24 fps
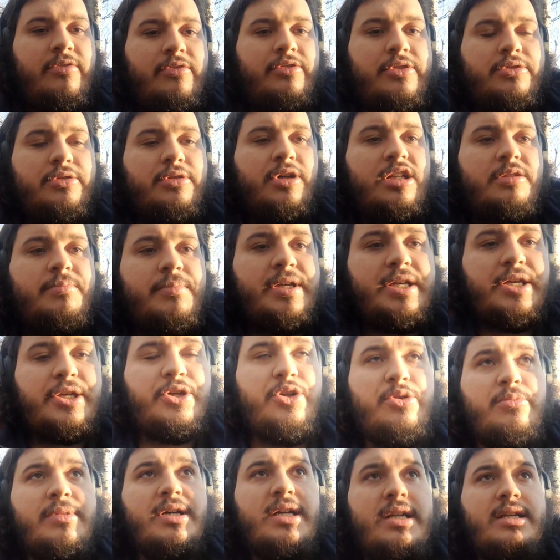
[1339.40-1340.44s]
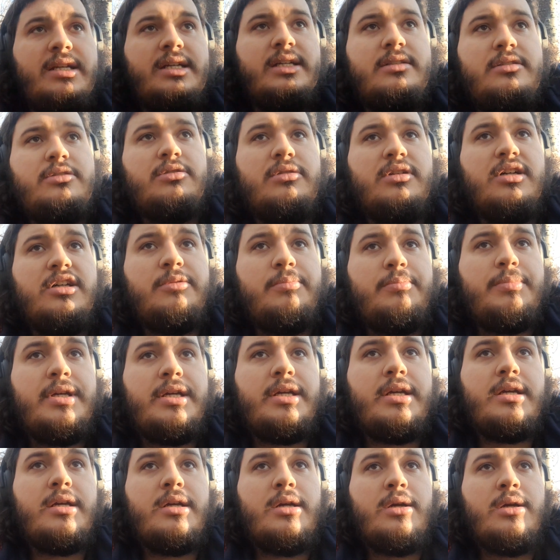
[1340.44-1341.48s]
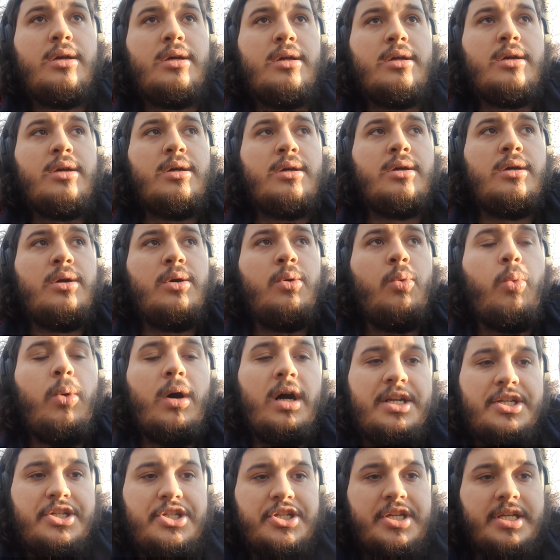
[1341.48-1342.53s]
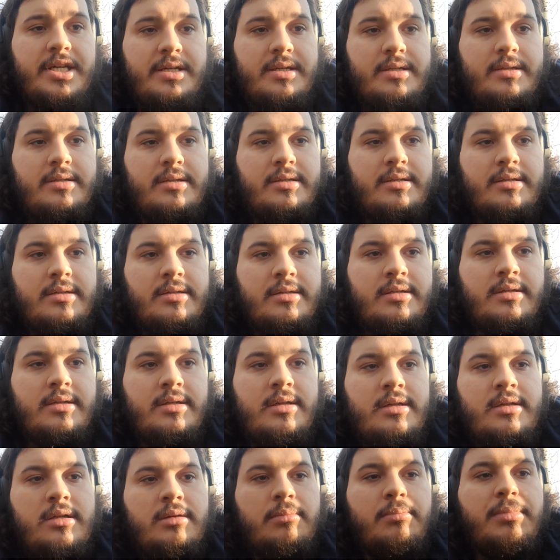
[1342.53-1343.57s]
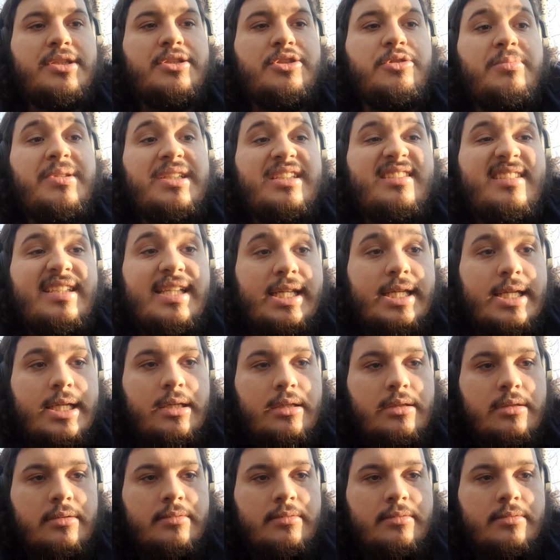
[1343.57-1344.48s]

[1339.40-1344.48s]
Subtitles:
To not be human is to not be watched, but to be seen.